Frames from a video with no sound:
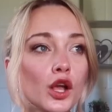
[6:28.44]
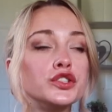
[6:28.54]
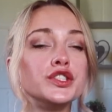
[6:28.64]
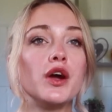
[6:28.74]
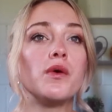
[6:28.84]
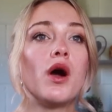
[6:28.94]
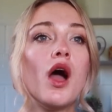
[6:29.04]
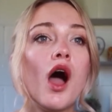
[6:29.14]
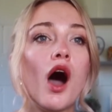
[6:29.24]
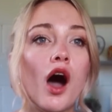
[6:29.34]
So
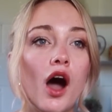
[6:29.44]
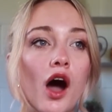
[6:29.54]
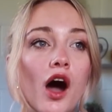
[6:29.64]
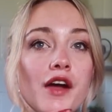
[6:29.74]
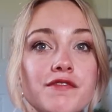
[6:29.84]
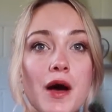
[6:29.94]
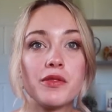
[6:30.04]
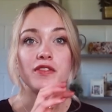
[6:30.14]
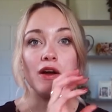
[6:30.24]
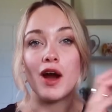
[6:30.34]
I
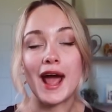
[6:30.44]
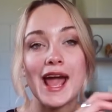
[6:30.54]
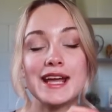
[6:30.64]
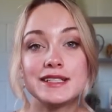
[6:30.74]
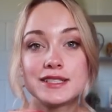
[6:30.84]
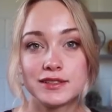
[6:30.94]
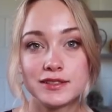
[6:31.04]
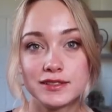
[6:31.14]
found that there are 8